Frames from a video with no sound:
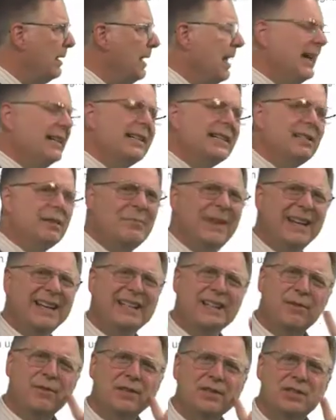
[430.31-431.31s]
And does it make a
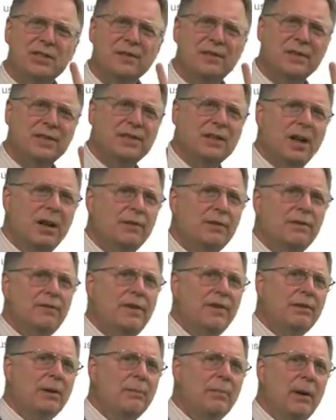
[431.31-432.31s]
difference if it's
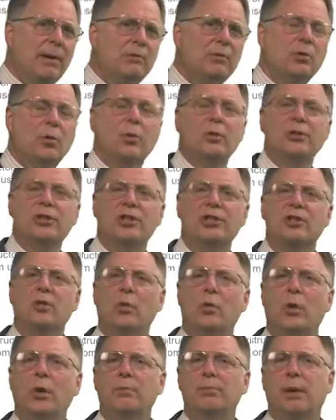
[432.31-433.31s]
150 pumps or just the
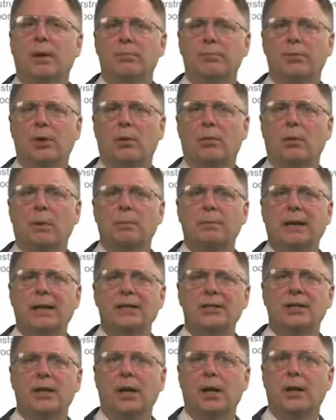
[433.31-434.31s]
one pump you're
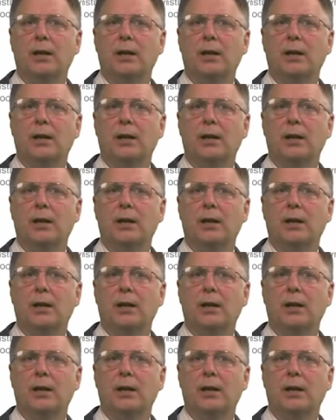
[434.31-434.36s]
replacing?